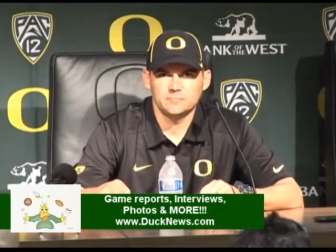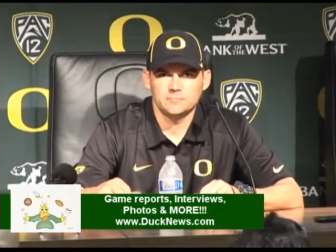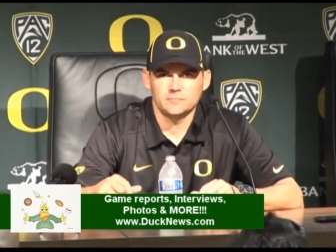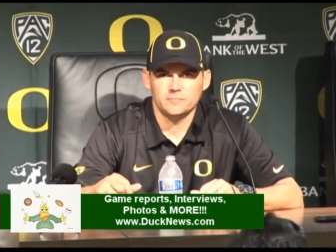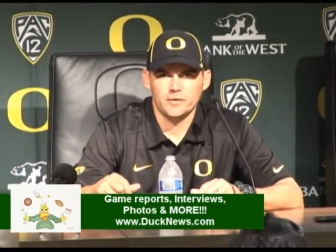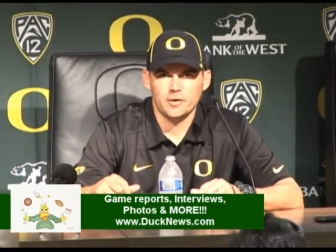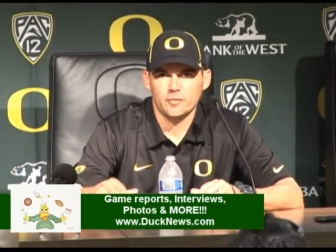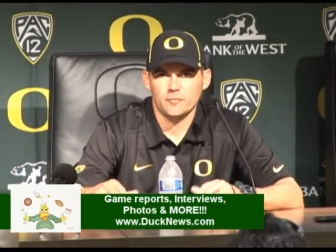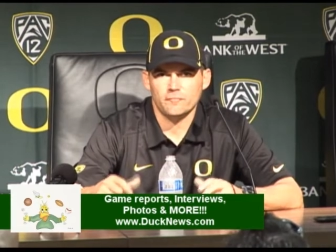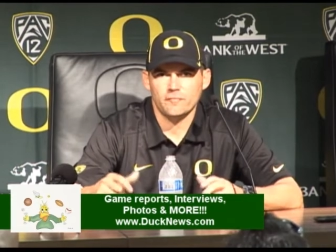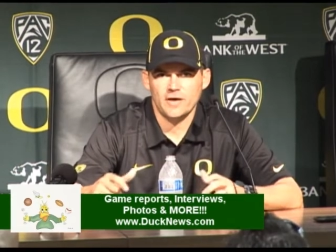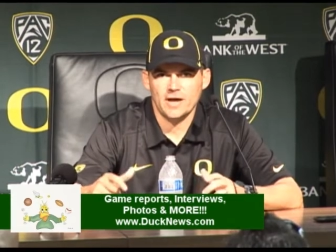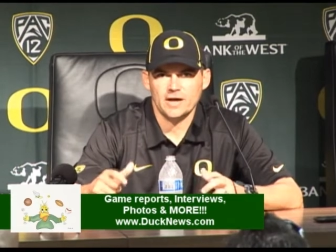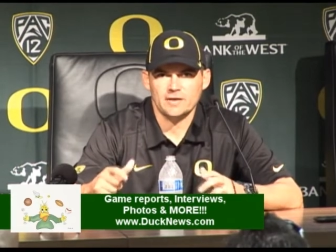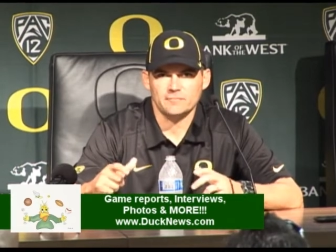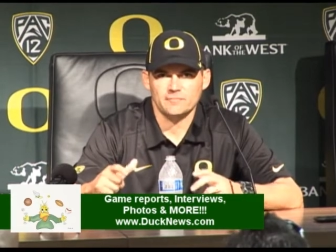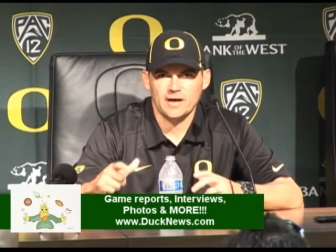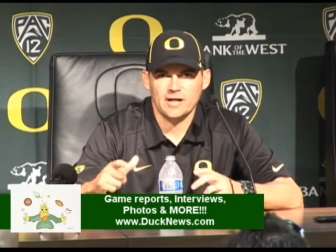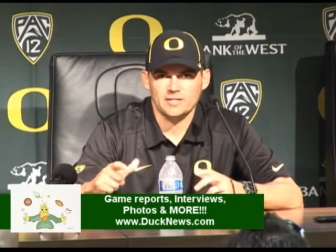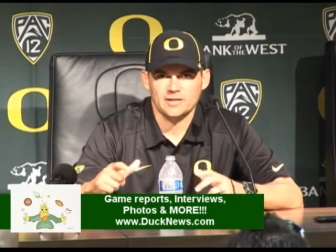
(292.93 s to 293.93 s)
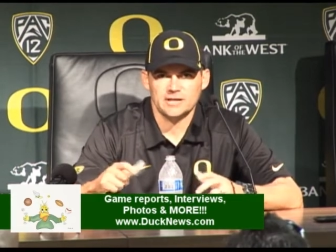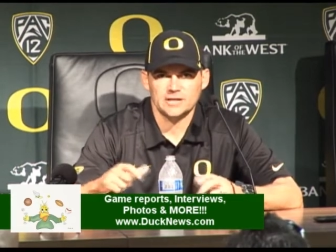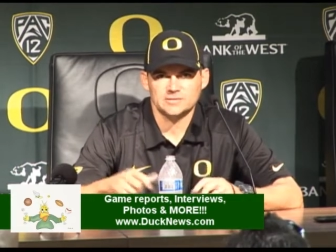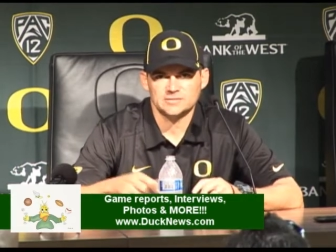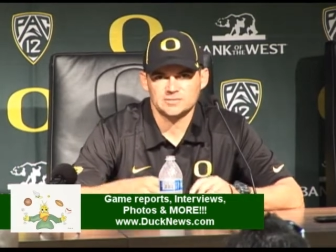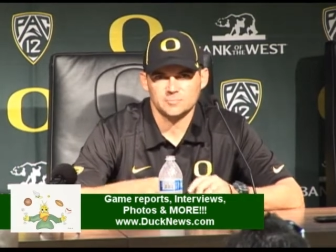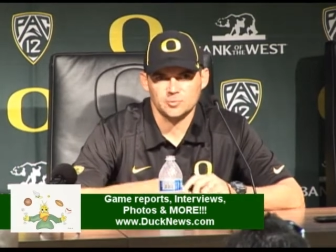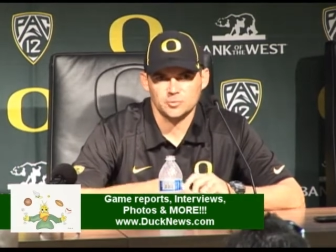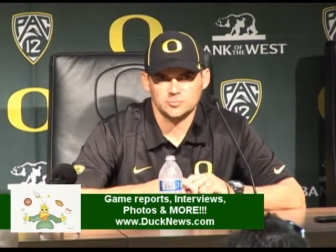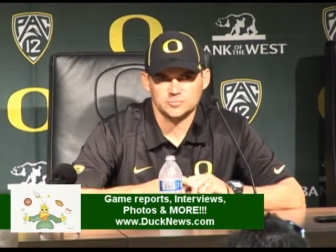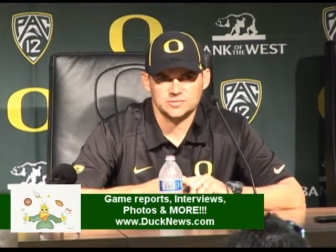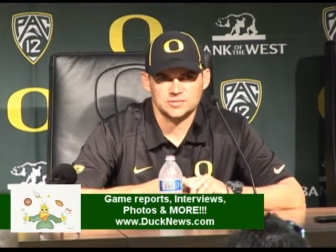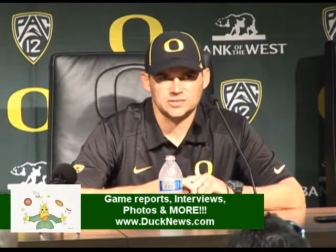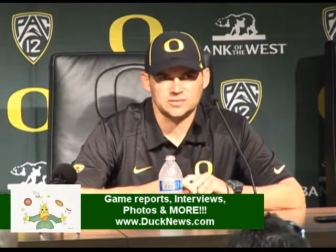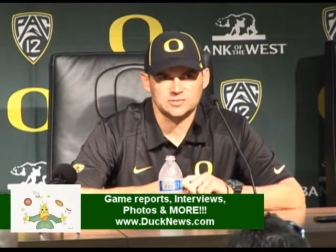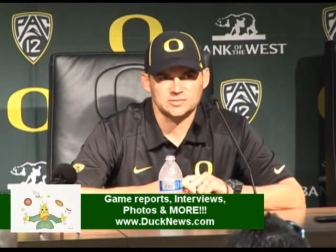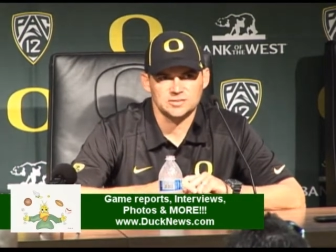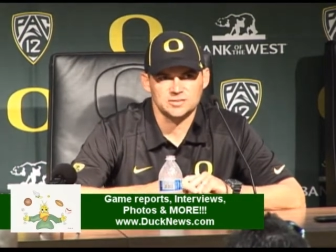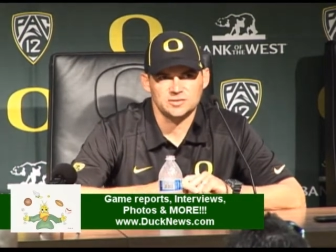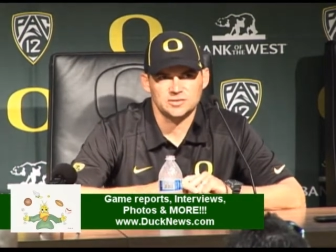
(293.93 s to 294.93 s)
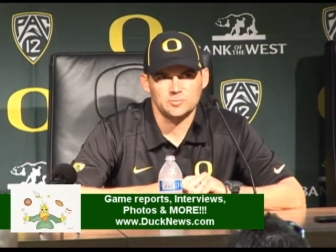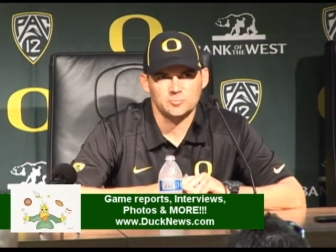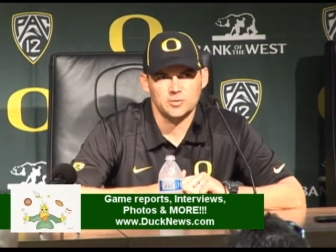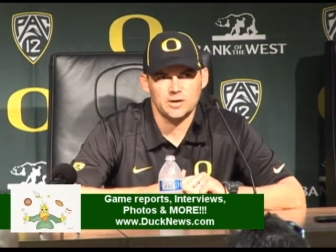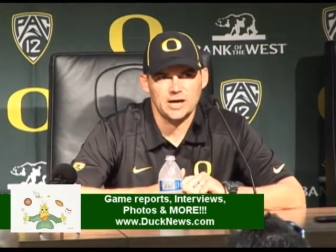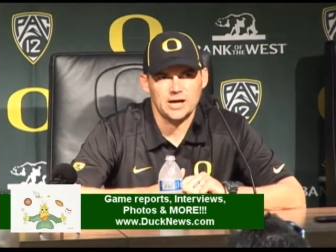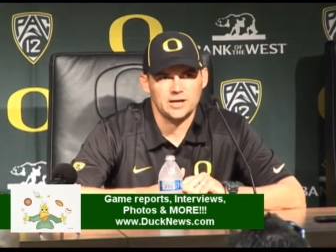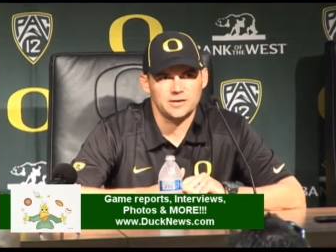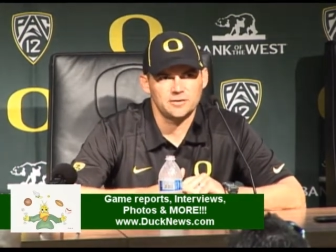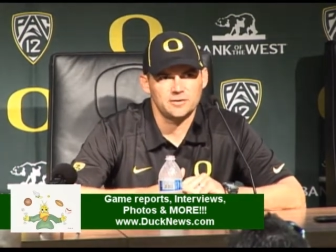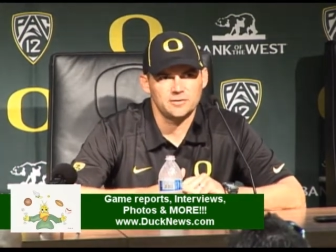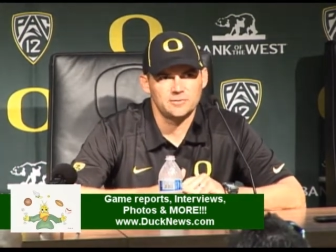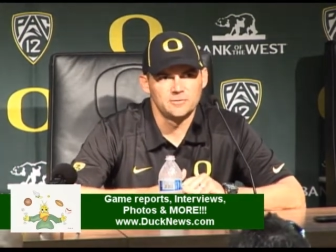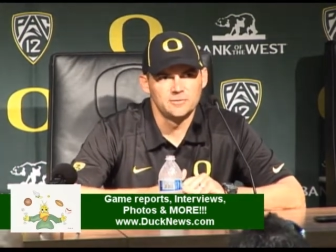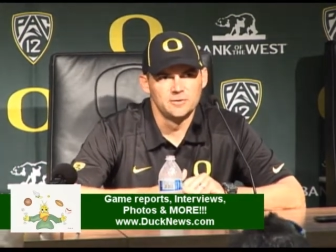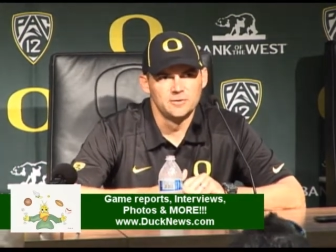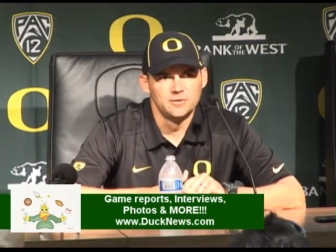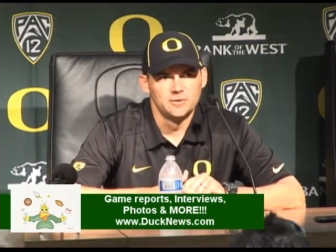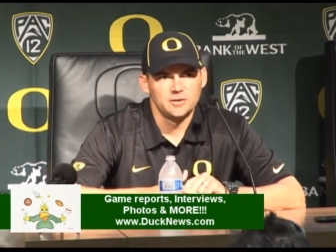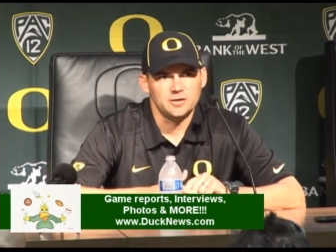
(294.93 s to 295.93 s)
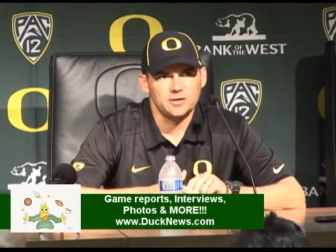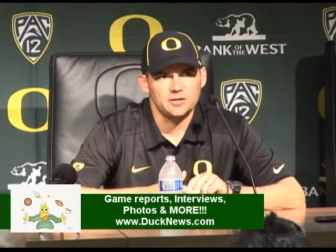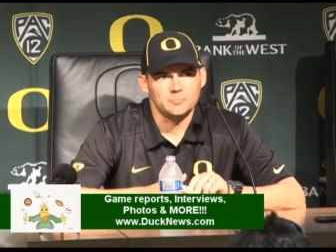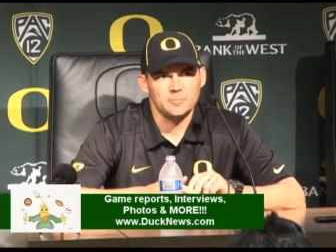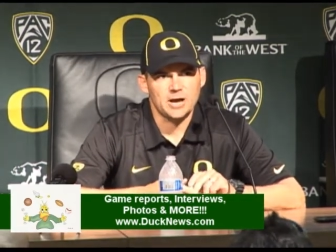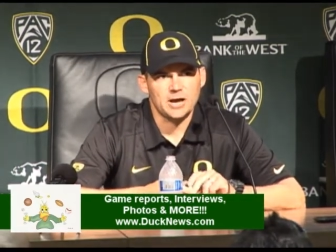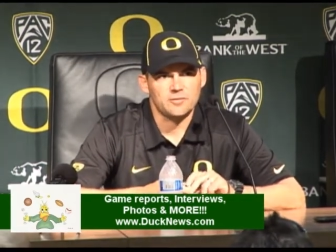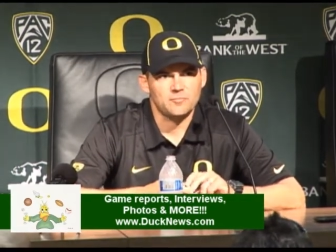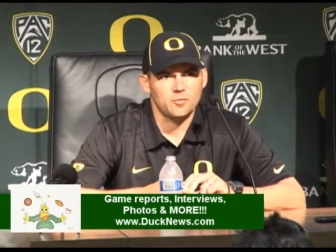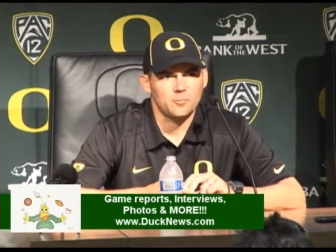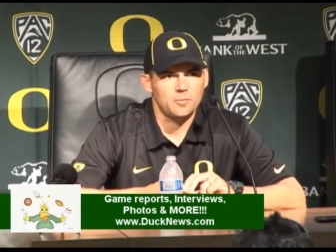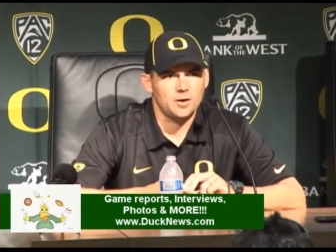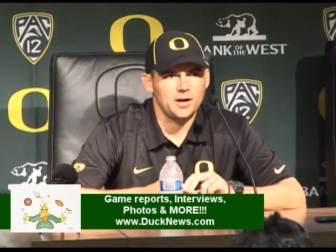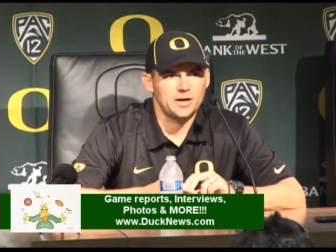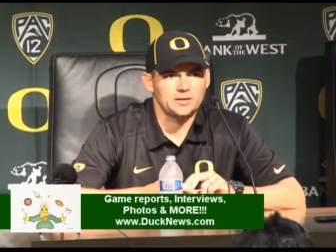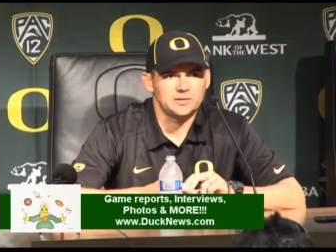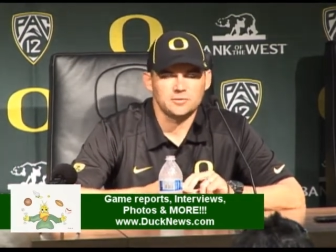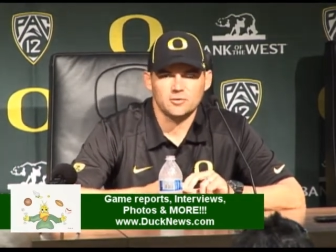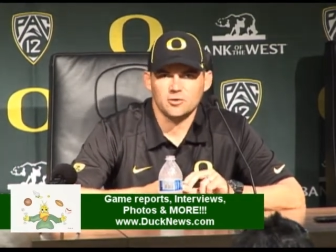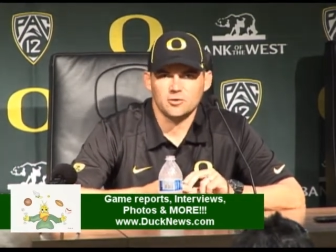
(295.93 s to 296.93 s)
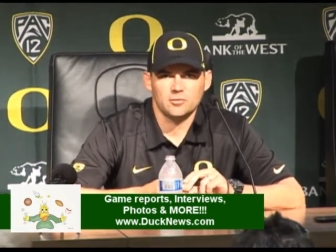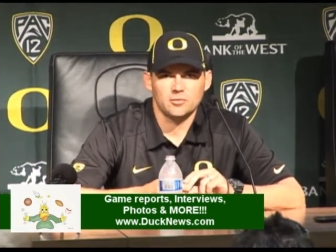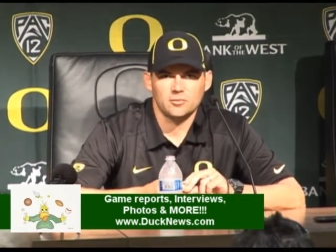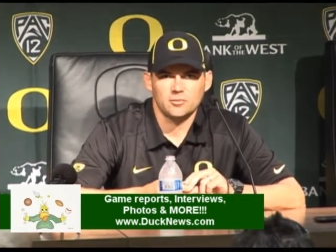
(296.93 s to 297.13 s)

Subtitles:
verify and validate some of those things that we had in the back of our mind, and